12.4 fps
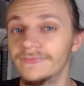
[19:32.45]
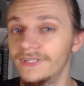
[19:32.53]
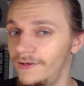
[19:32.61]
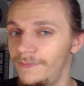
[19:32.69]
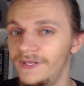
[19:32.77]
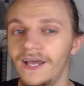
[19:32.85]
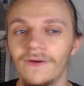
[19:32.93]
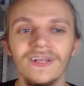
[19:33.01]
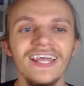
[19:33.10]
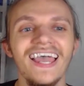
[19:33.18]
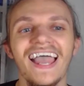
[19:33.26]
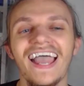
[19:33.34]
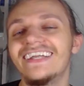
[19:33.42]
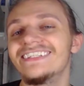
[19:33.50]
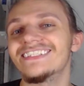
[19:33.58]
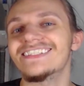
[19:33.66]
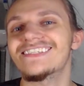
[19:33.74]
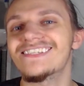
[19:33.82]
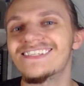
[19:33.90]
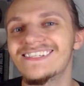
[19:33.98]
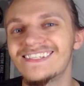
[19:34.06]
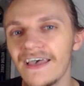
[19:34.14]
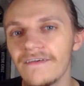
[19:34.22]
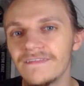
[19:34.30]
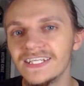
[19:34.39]
Hear me out. And
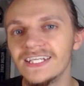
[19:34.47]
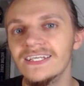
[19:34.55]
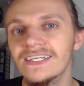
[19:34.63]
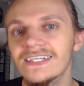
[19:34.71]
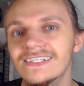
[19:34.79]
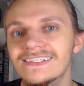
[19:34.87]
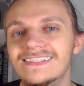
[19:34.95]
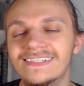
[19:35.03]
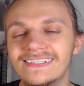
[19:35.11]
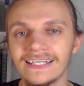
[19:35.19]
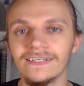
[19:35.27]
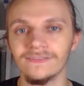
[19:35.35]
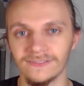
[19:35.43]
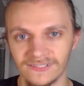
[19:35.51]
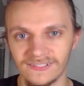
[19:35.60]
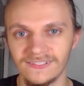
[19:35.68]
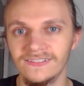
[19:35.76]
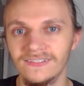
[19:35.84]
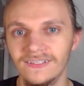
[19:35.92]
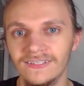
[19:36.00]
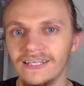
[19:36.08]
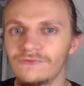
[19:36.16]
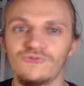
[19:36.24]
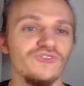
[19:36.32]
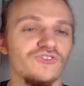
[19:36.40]
7 steals.
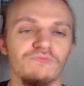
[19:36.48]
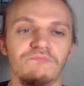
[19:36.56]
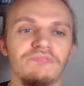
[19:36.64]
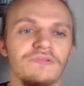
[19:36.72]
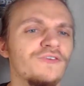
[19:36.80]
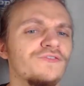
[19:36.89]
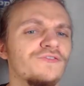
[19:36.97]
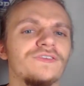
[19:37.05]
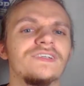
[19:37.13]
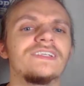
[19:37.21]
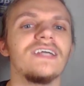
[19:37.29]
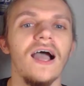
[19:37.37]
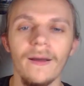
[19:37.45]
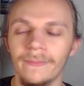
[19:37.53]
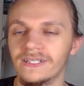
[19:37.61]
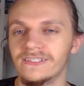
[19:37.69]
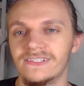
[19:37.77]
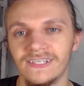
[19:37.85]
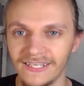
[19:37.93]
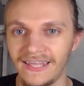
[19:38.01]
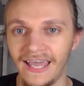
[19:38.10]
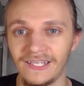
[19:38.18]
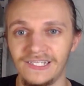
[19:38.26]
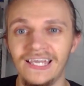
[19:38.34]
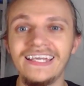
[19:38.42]
That was just pure dominance in
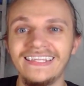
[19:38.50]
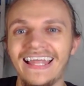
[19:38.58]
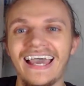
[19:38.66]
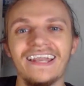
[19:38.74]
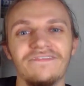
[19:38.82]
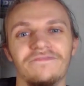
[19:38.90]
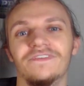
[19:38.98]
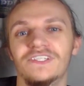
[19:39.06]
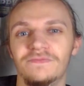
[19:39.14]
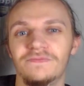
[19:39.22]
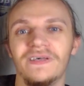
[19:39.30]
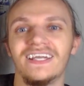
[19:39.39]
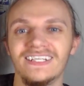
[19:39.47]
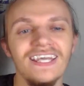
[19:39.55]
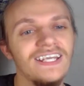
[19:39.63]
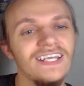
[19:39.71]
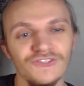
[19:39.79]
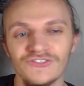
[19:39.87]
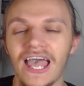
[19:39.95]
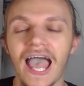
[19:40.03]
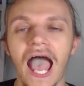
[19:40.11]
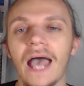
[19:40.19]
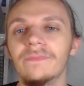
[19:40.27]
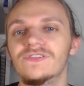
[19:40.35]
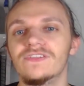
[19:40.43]
that respect. Just
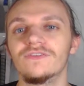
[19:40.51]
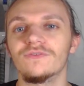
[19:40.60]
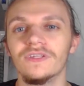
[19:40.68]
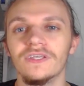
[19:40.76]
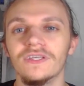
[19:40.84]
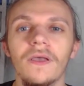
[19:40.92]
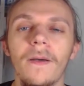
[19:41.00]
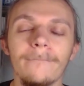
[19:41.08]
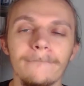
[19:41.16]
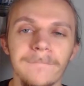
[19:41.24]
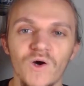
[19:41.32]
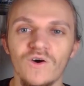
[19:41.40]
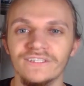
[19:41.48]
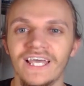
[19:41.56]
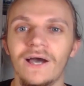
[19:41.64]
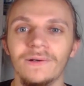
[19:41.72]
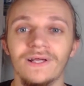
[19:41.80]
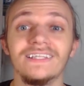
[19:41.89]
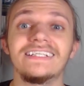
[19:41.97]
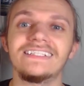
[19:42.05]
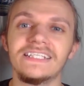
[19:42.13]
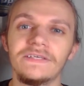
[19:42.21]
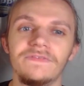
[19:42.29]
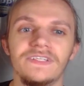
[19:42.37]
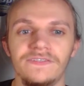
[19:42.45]
absolutely balled out on the
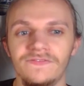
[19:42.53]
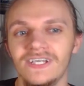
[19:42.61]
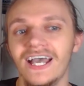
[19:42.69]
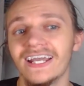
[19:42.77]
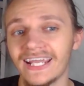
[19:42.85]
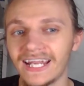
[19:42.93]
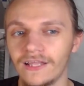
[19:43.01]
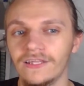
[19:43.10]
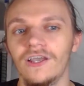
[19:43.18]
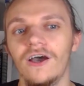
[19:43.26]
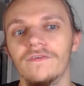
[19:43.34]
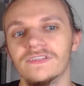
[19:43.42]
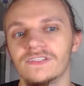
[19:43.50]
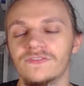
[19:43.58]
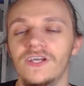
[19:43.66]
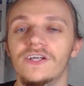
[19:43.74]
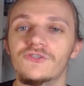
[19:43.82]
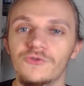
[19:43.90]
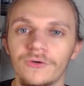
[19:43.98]
defensive side and on the offensive side.